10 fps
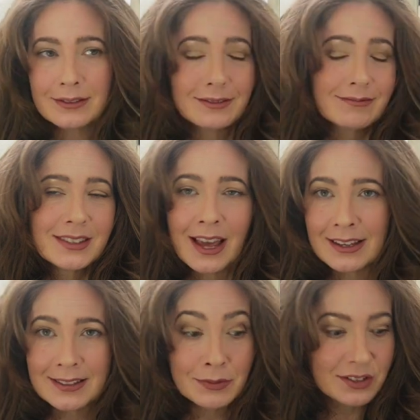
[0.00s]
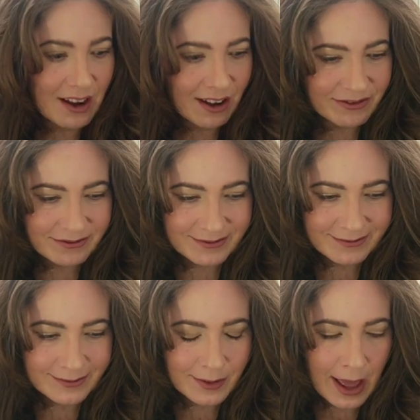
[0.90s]
say some stuff.
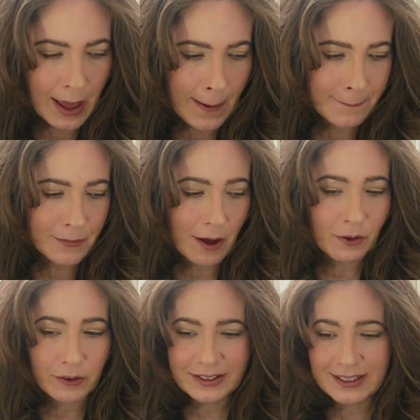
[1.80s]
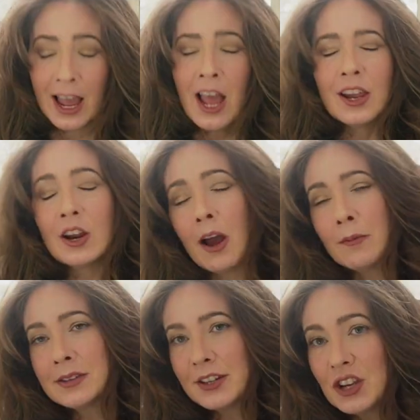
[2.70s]
I've obviously,
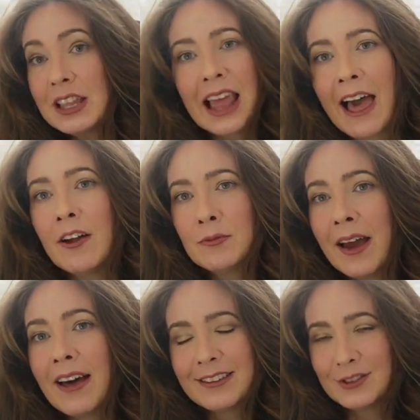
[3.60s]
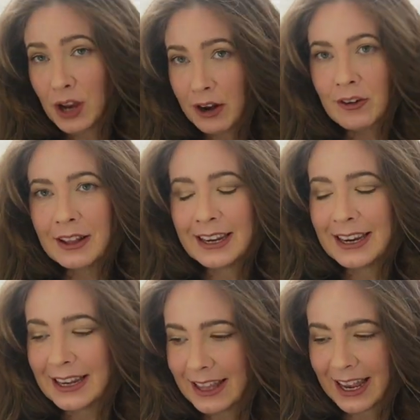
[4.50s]
I'm such a loudmouth
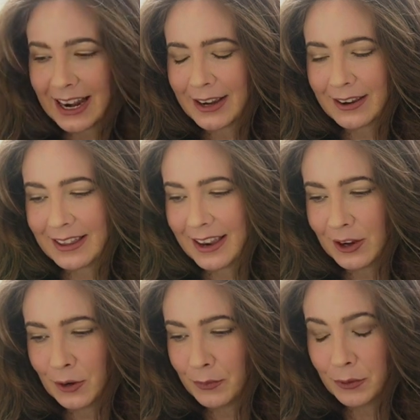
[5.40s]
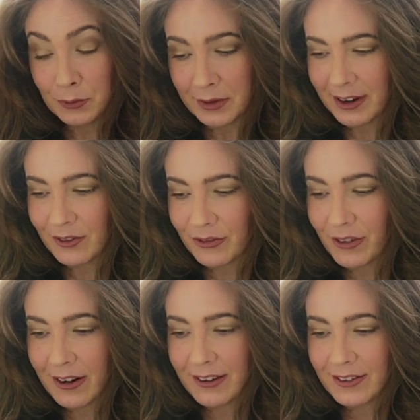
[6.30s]
generally that then you put me in
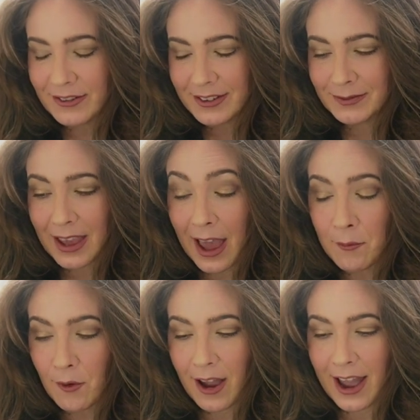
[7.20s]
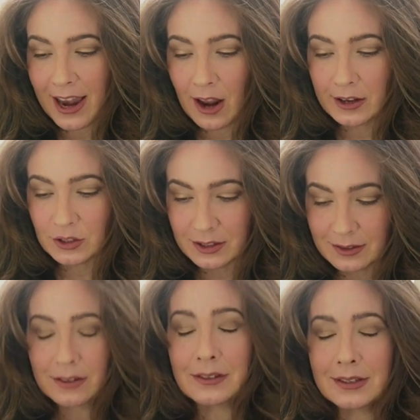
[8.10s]
front of a camera and I
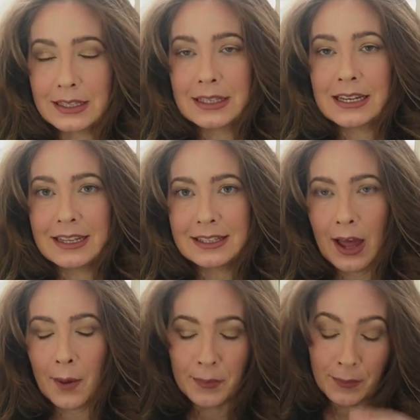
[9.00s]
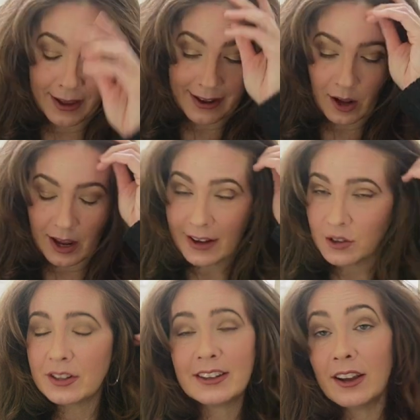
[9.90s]
just seize up. But
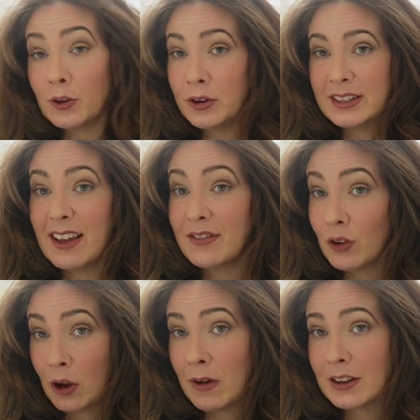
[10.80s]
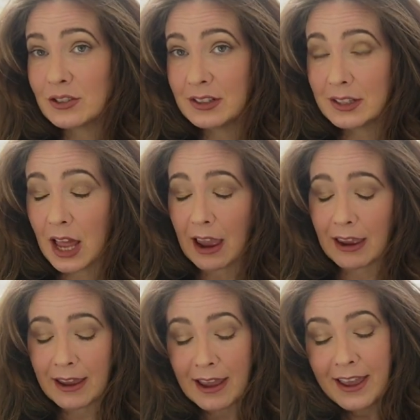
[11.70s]
I always have so much to say,
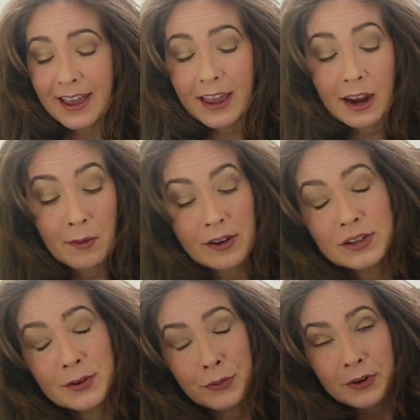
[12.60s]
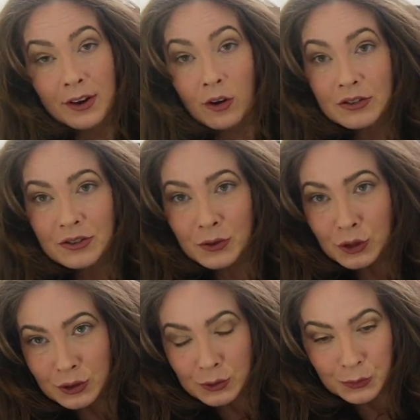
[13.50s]
and I'm actually pretty
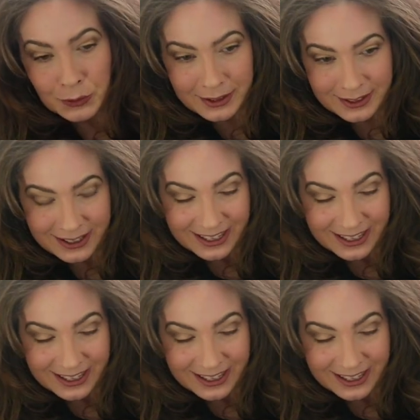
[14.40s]
controversial. But